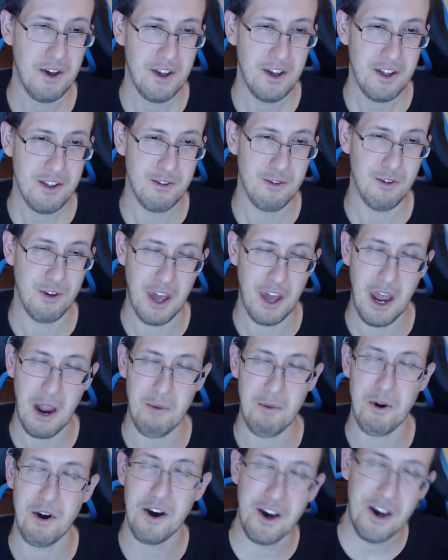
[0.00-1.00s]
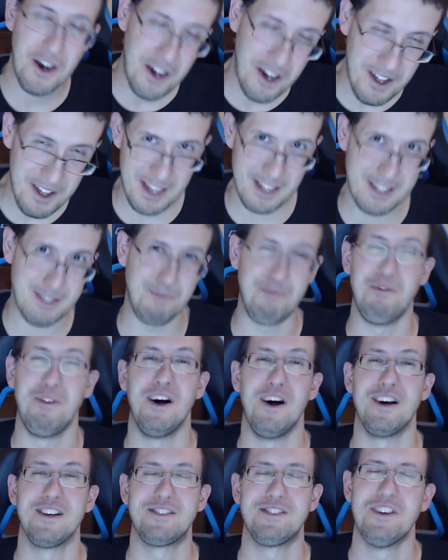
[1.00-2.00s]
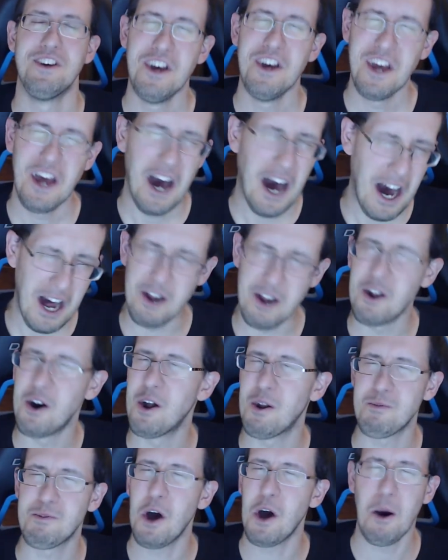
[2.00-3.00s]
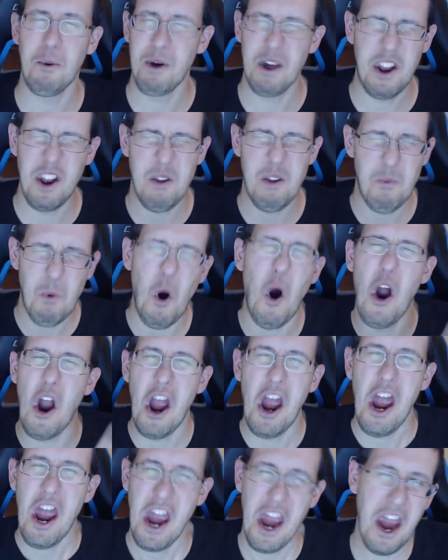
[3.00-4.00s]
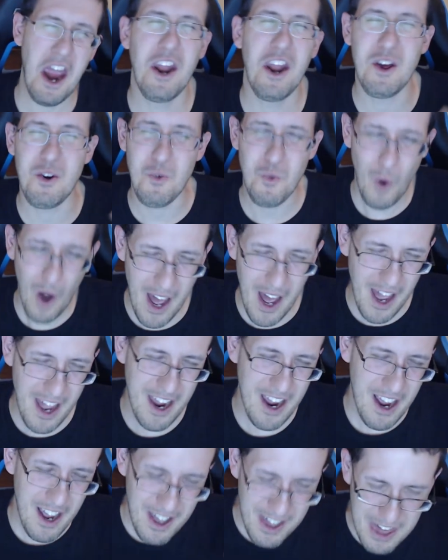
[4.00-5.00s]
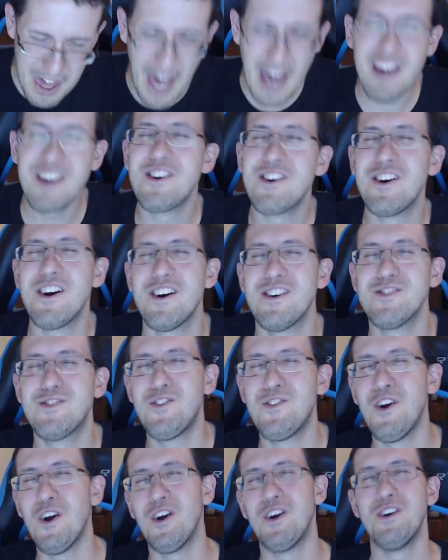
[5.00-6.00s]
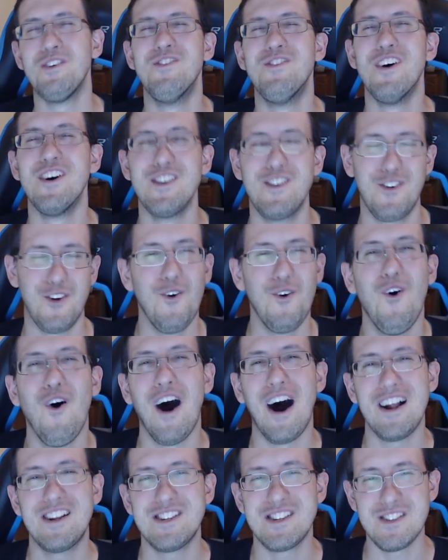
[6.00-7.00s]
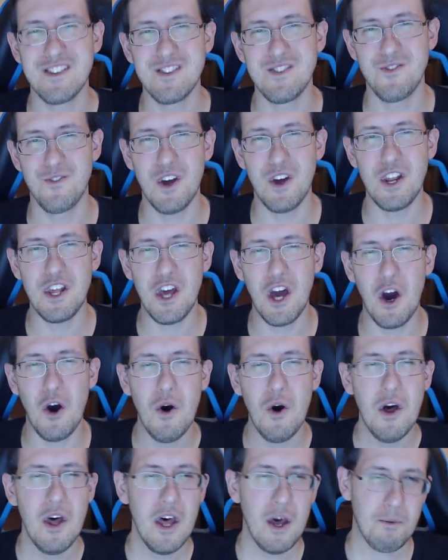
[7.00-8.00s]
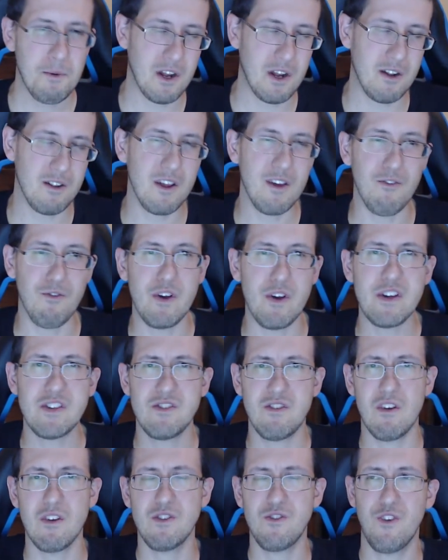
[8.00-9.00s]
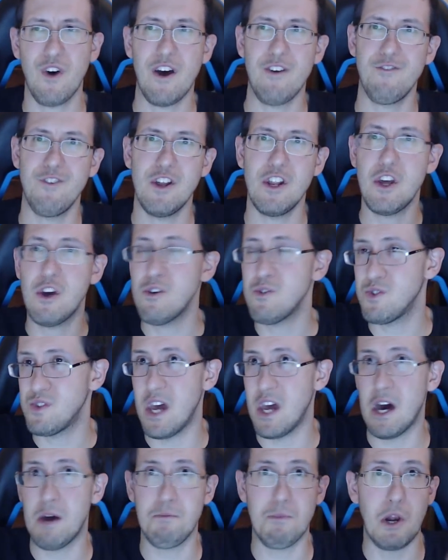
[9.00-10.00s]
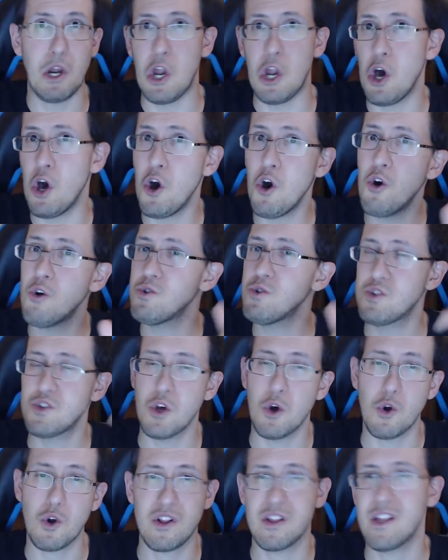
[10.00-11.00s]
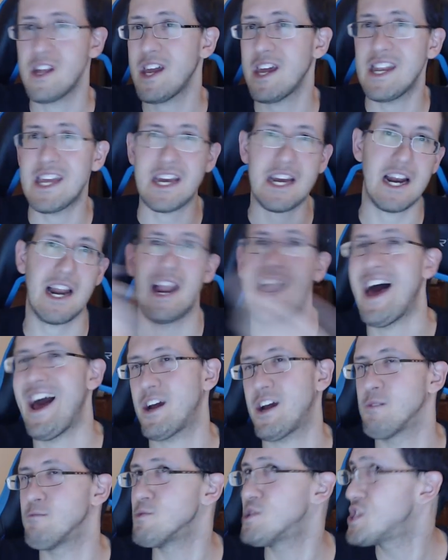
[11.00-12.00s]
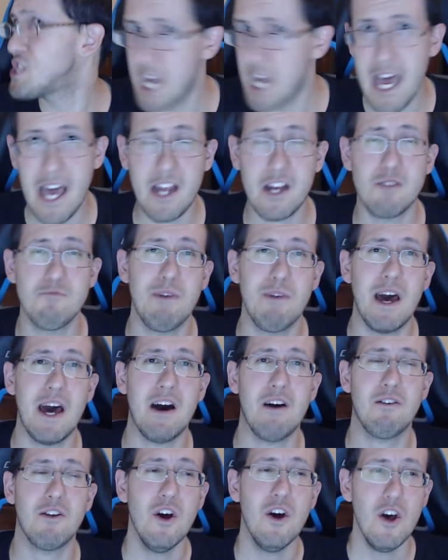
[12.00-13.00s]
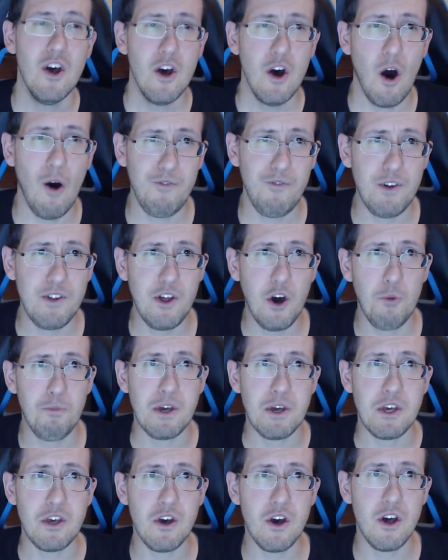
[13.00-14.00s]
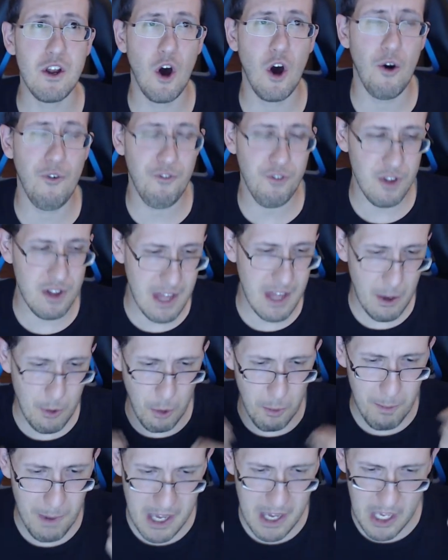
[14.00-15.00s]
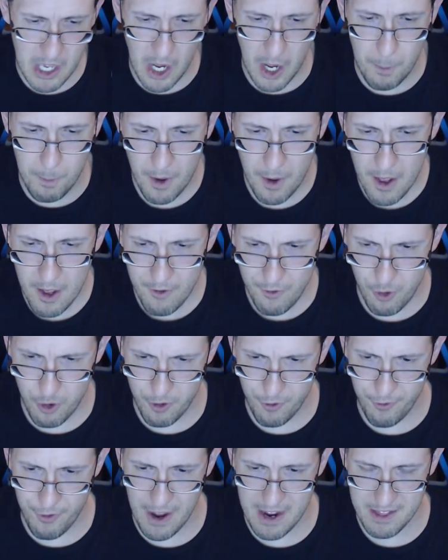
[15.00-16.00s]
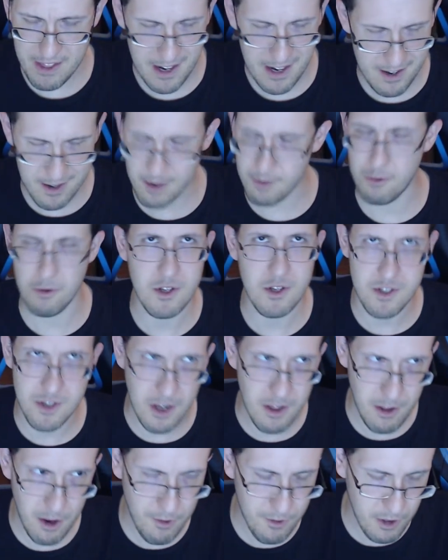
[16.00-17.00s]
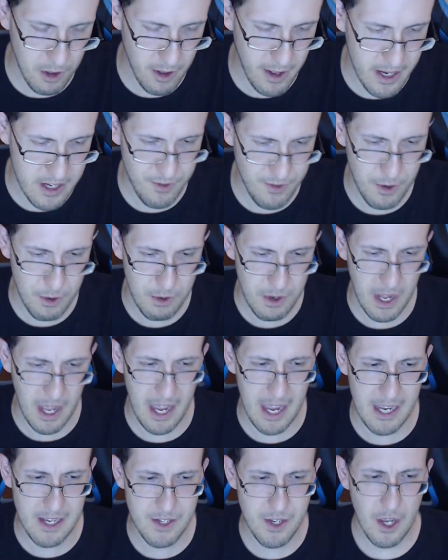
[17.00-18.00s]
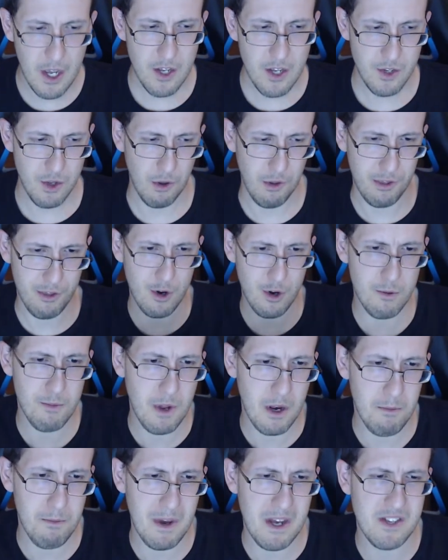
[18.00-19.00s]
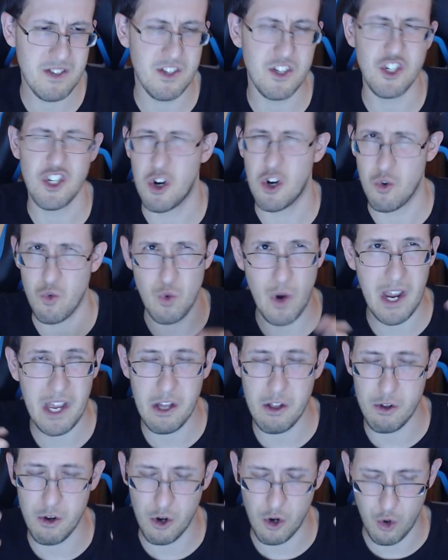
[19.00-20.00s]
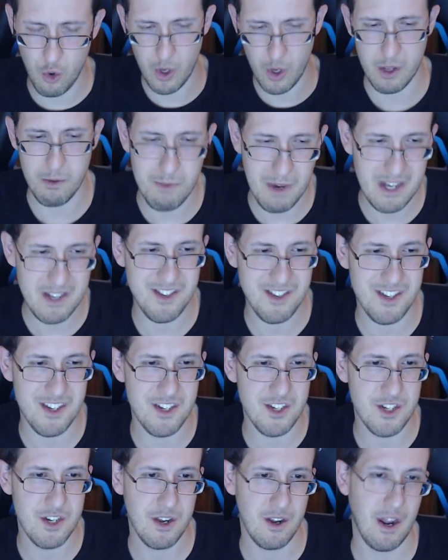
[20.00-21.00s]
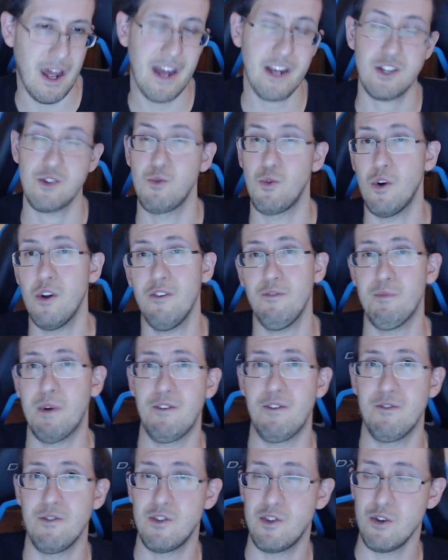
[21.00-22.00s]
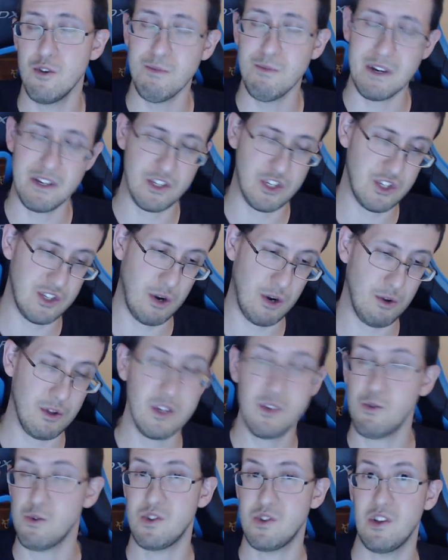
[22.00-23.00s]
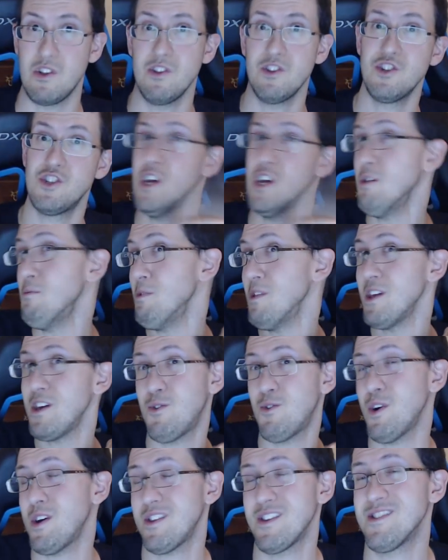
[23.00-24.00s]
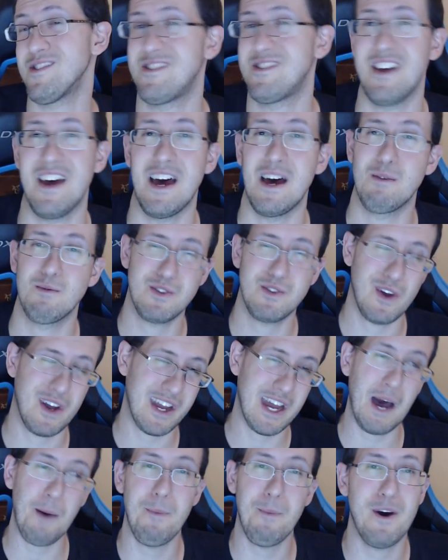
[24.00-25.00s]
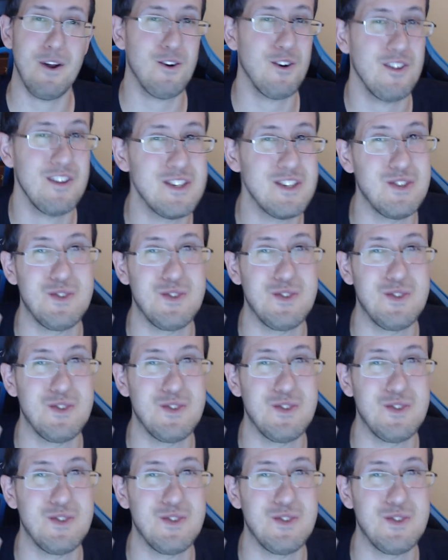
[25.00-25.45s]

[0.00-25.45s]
through the camera. That's a plus. I don't know what I'm talking about anymore. Anyway, thank you guys very much for watching this video. I'm going to leave links to those five videos down below, so clickety-clack them, check them out. Hopefully they'll be good. Hopefully they will make up for the fact that I didn't release anything over the last few days. So 30-minute message and a regular quick message. Actually, one of my two messages I released was legitimately quick this time, so I got better at least